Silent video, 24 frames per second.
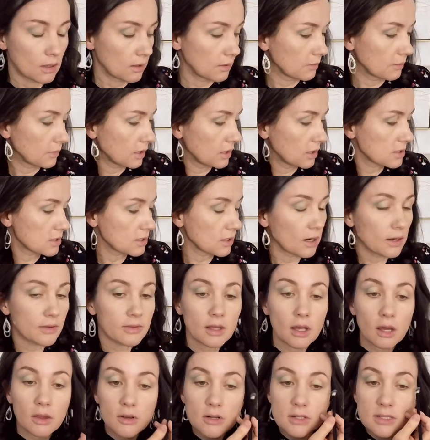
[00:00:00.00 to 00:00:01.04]
I'm going to start on
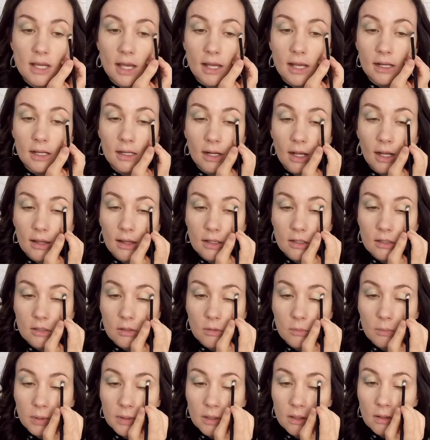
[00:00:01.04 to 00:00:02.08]
the other side, and I like
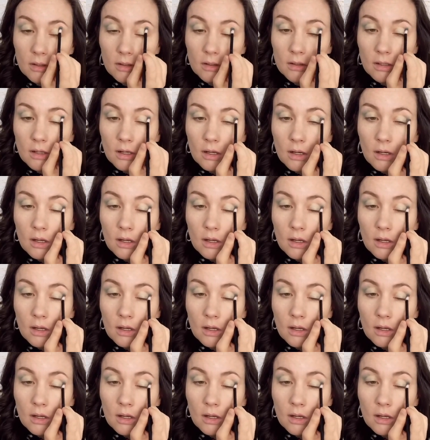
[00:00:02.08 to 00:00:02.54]
to build